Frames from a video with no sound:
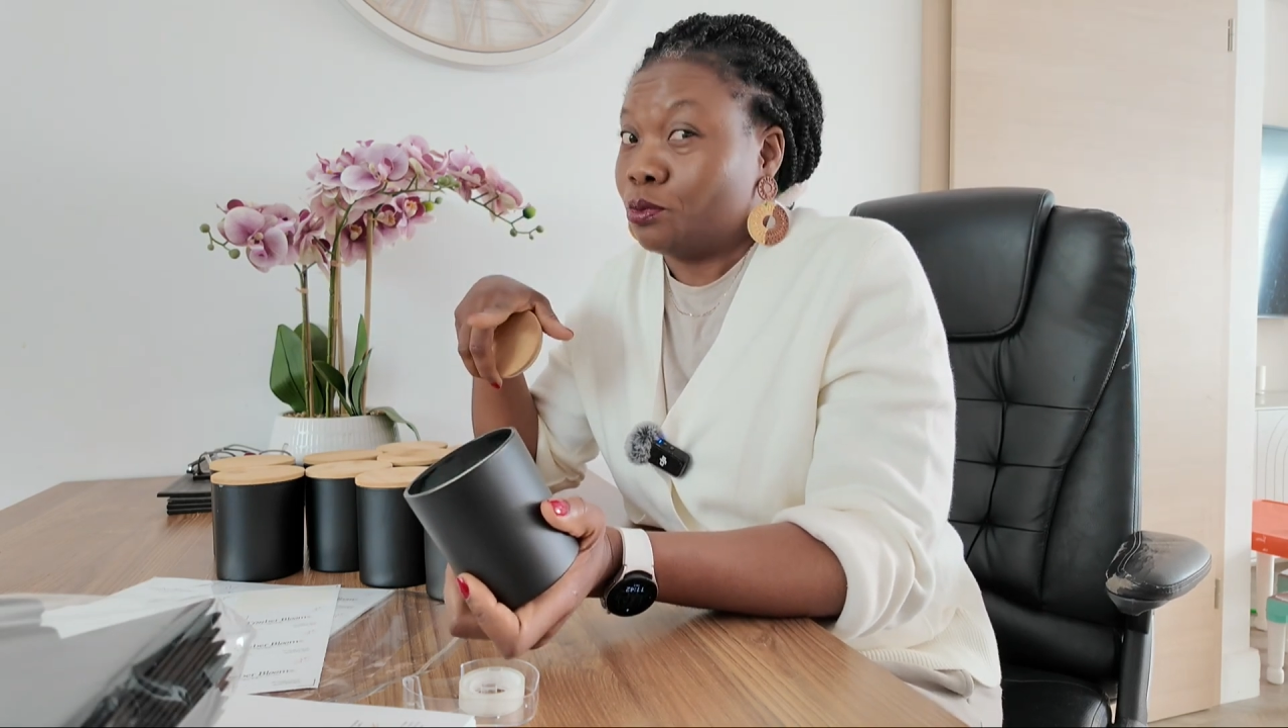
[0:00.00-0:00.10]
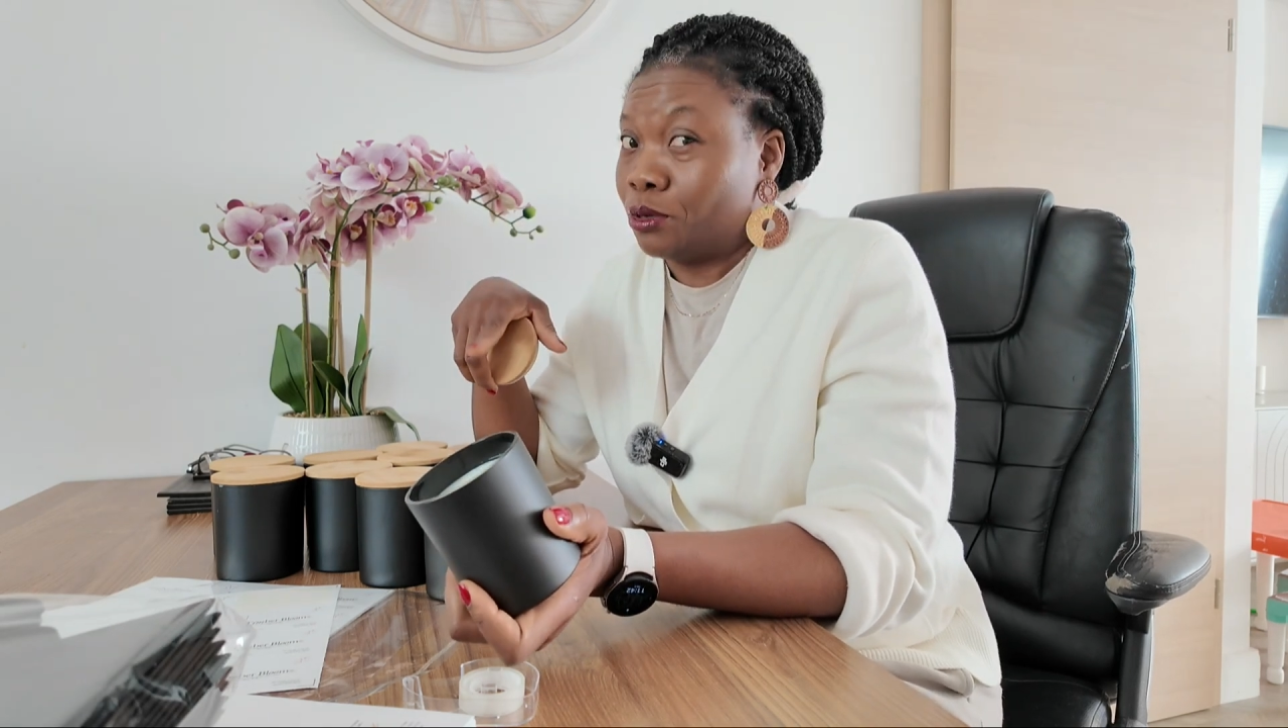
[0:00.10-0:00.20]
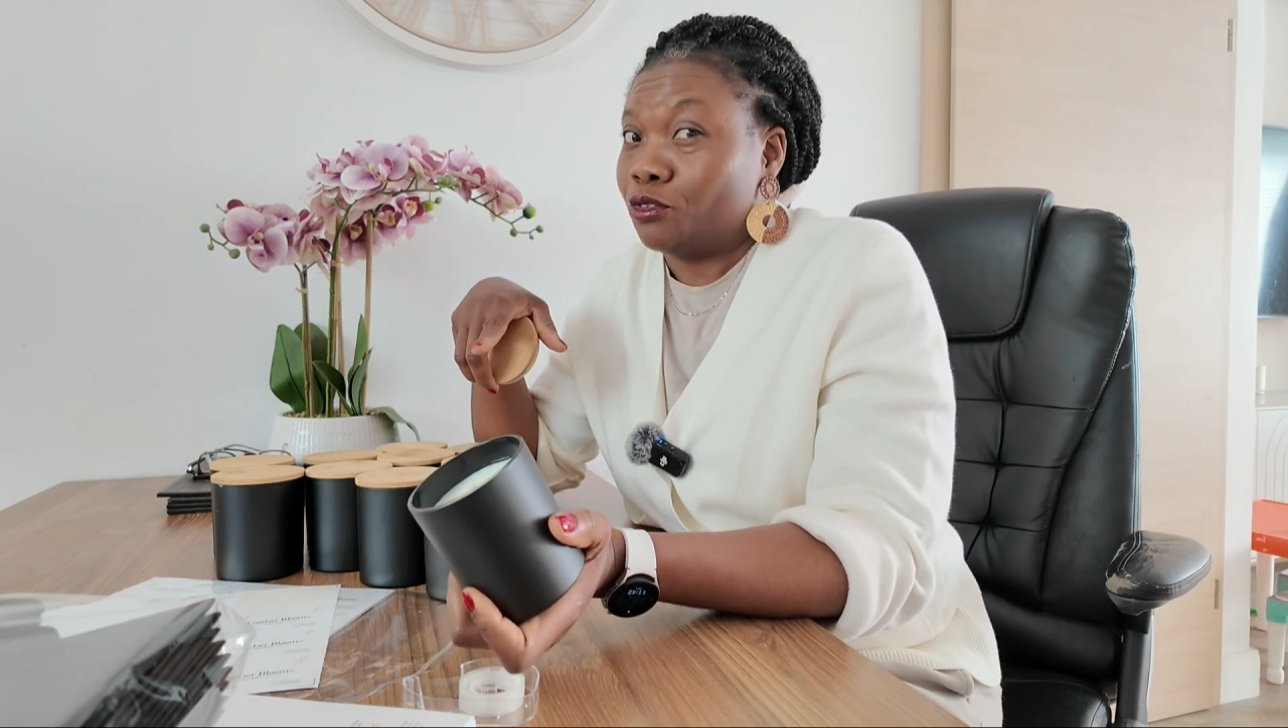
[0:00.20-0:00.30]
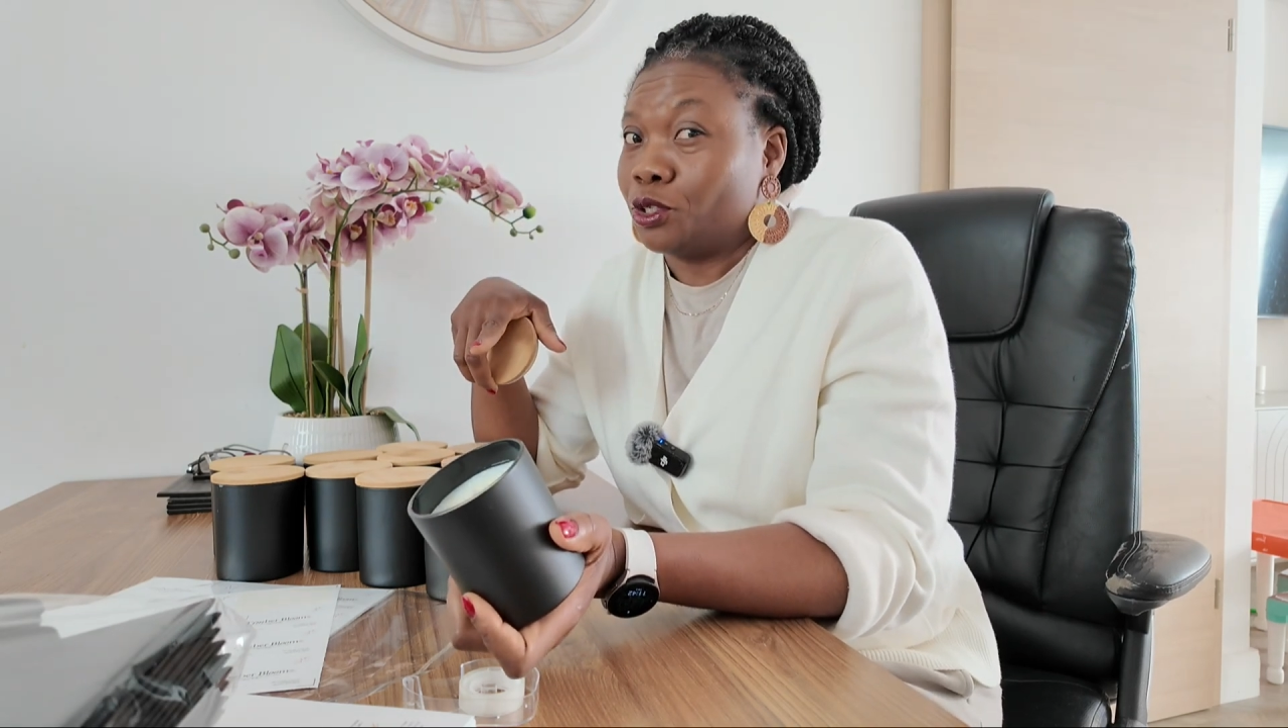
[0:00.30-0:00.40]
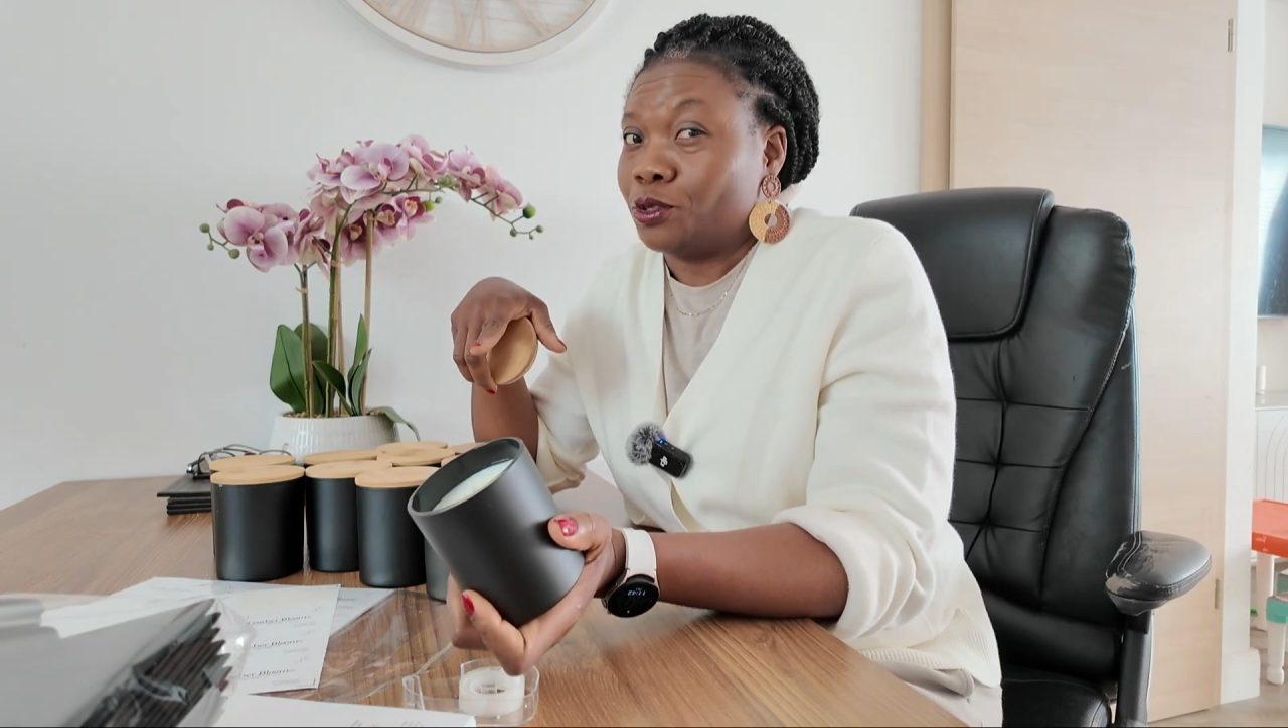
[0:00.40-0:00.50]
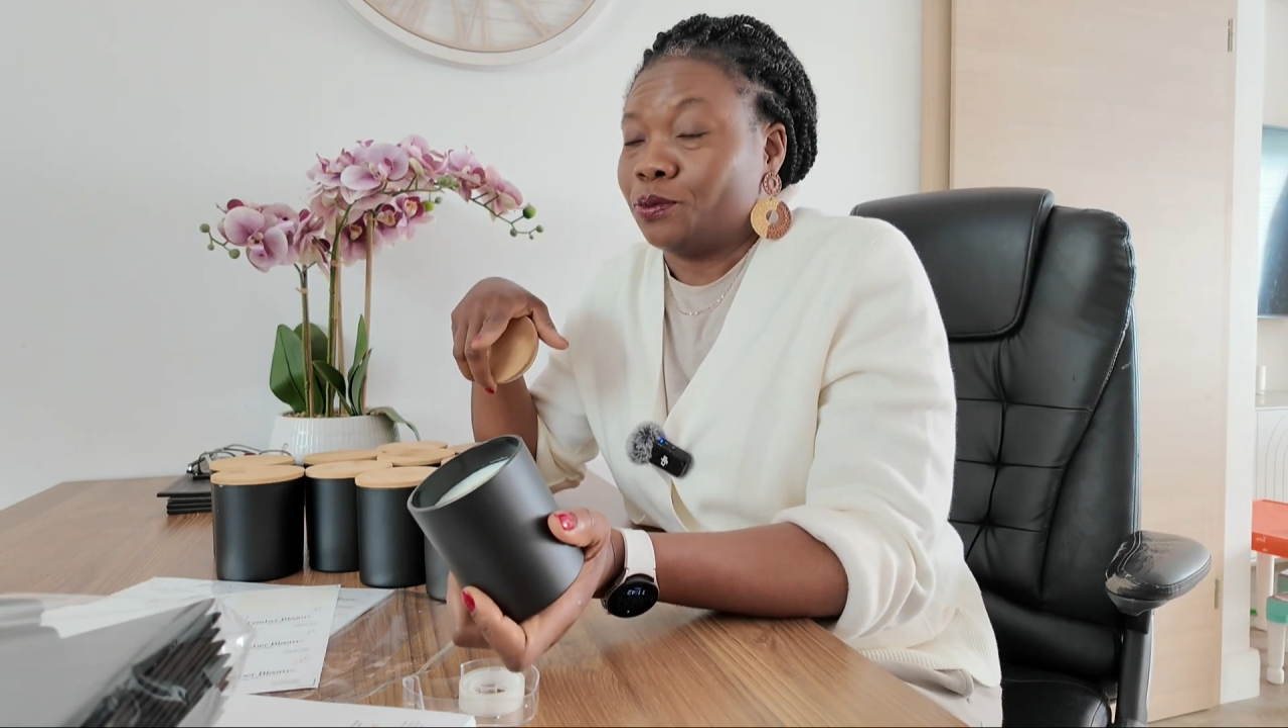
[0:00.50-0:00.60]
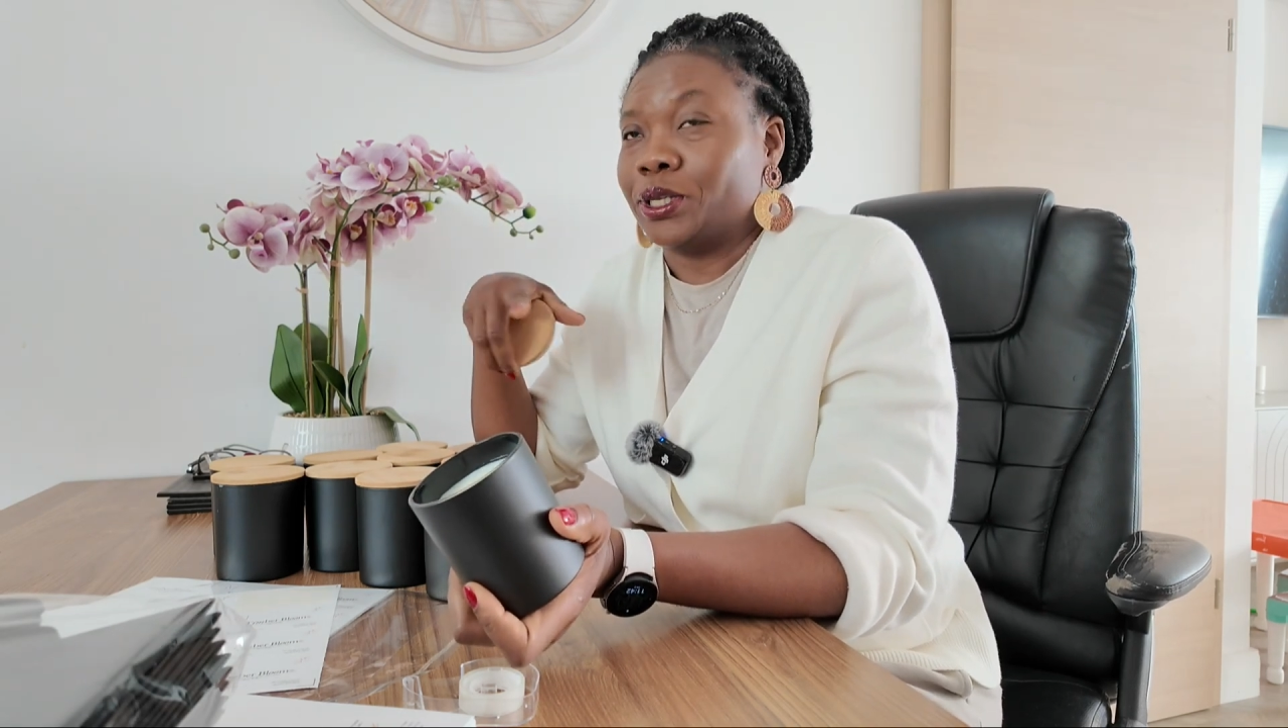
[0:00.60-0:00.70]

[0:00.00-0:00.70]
be for you